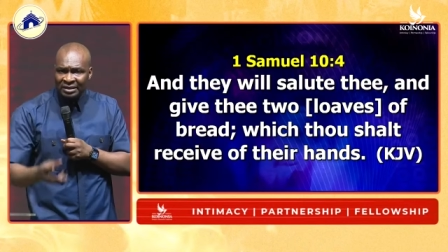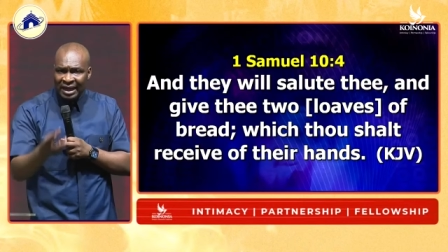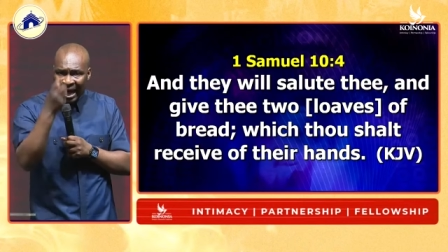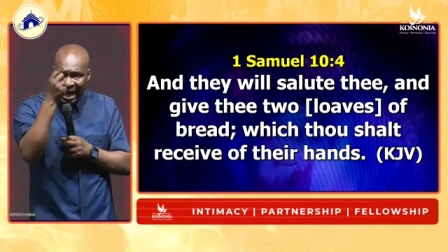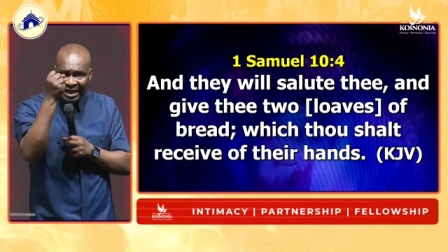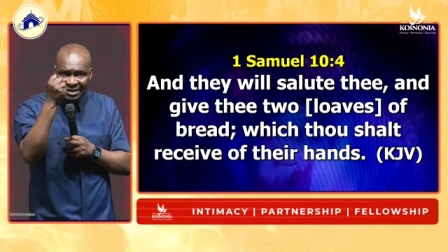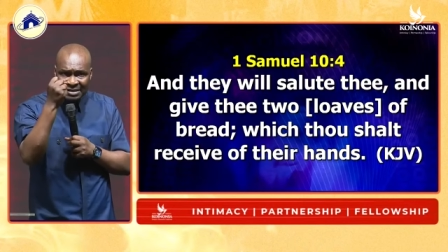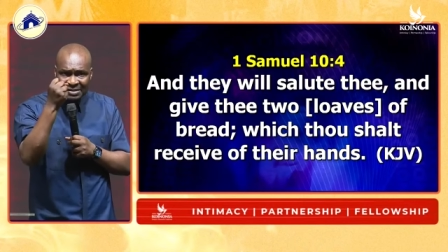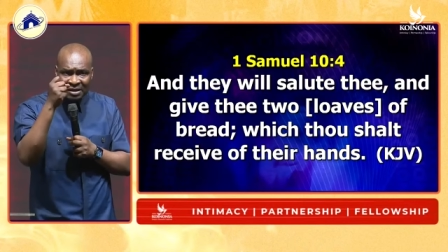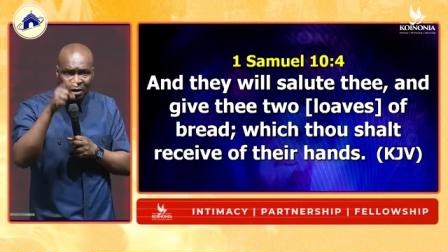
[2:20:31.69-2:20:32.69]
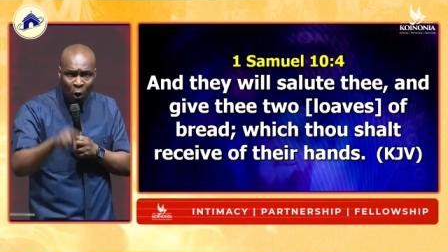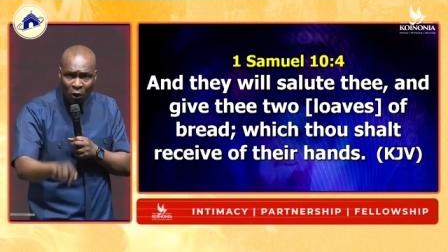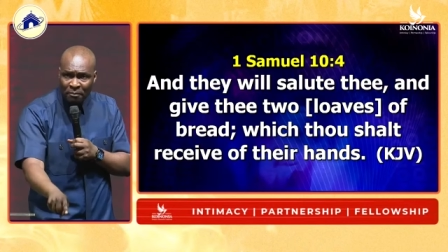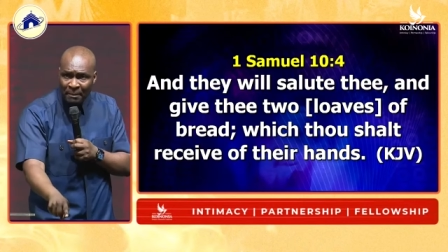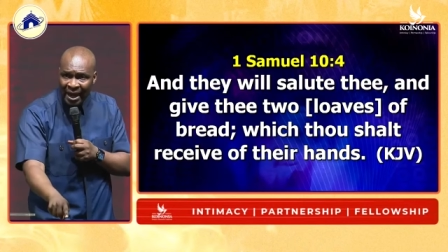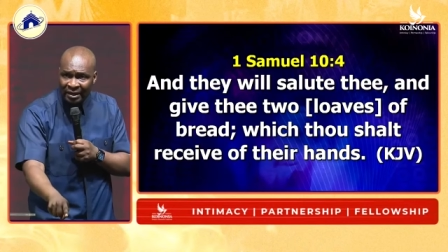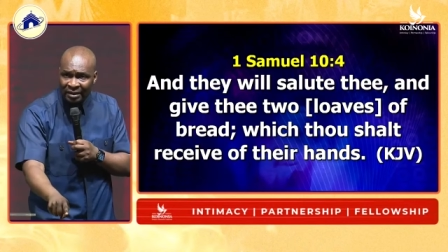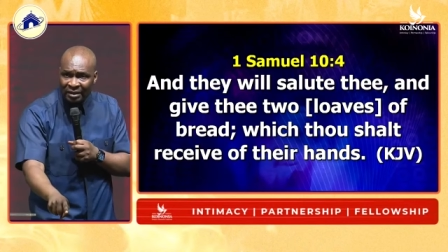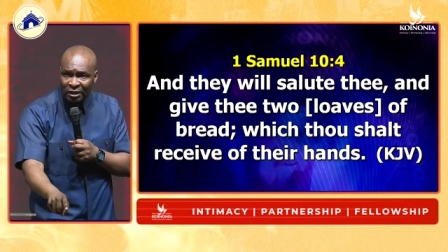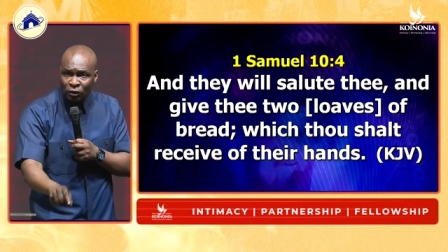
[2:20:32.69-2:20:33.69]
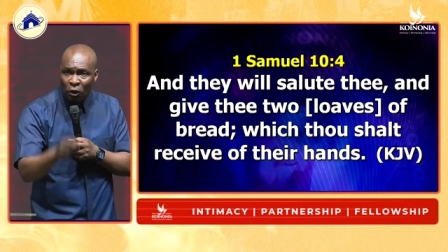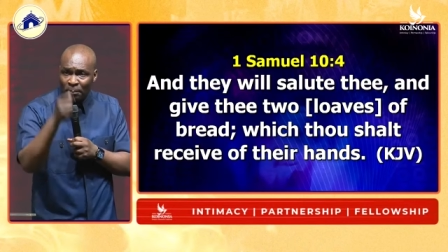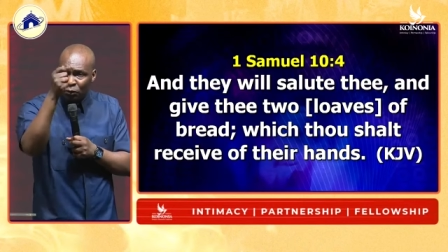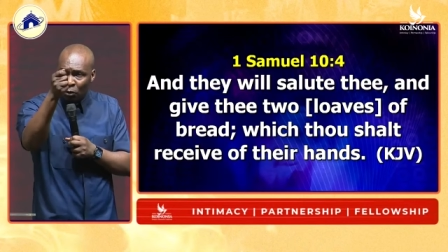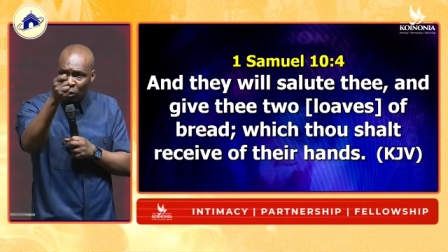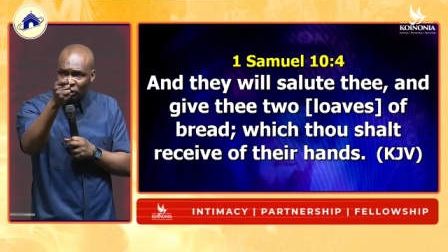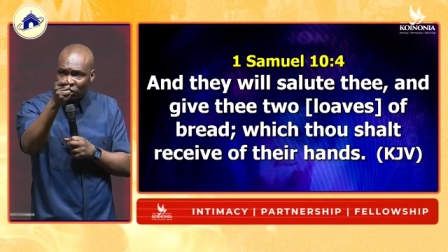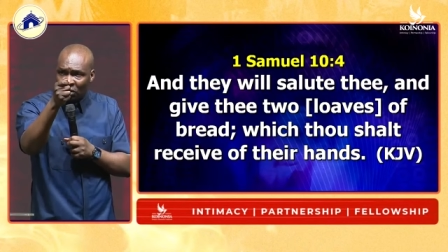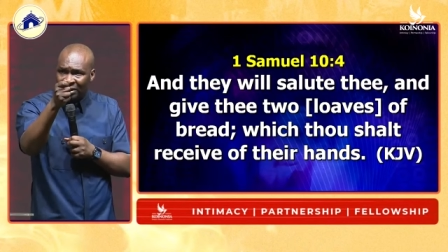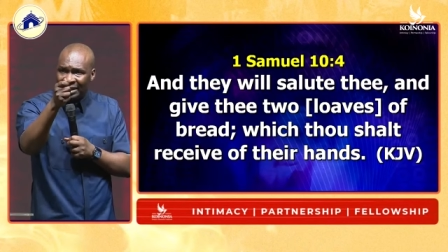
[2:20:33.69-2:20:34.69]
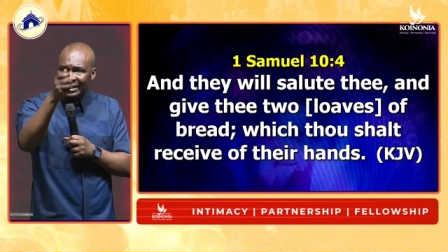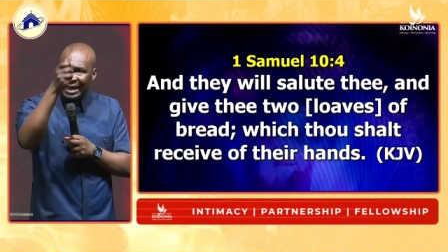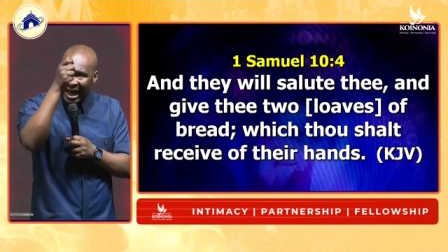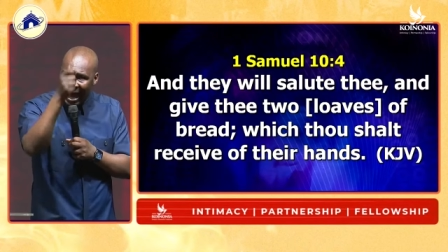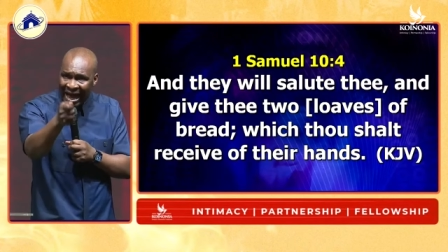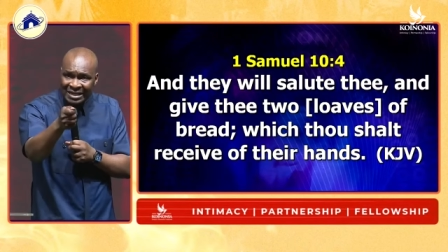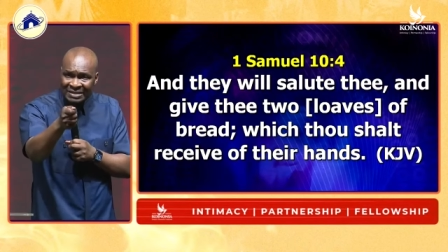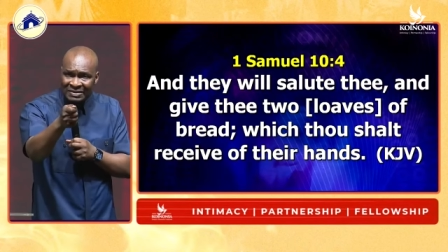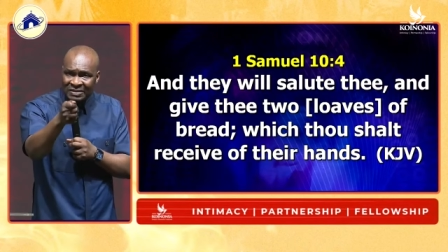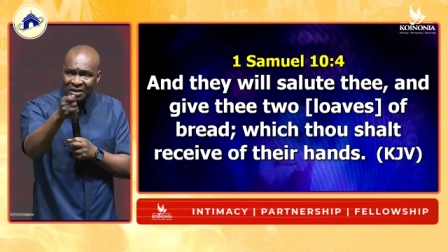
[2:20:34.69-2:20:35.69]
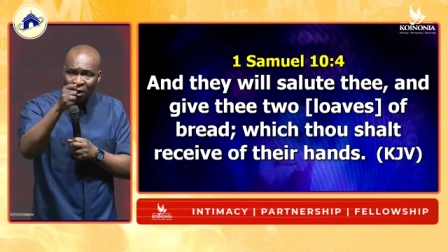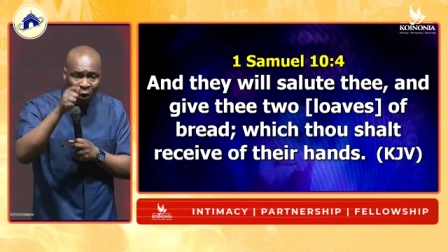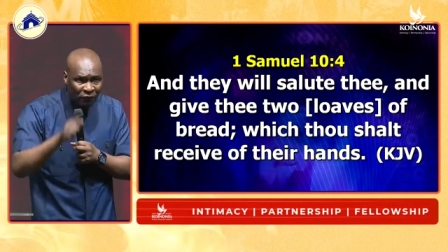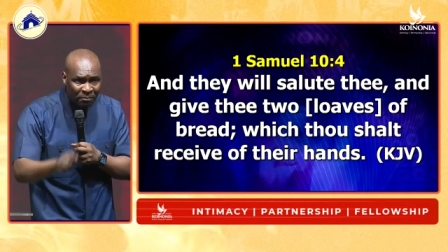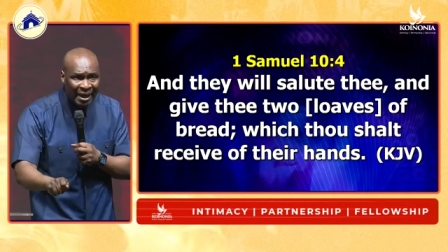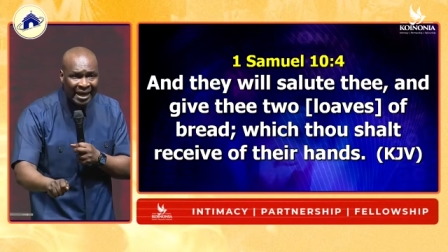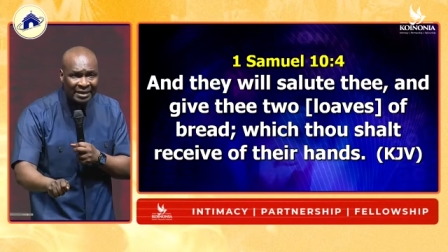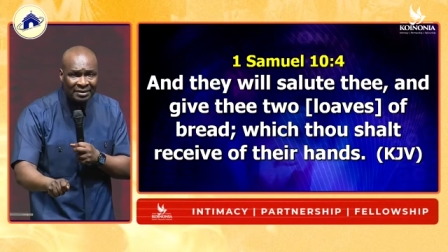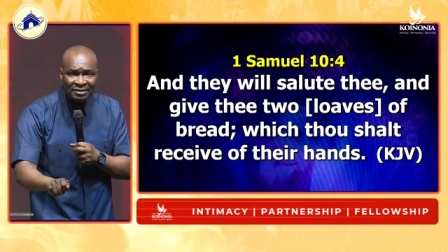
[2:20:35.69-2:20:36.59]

The hands of men. Your promotion, the hands of men.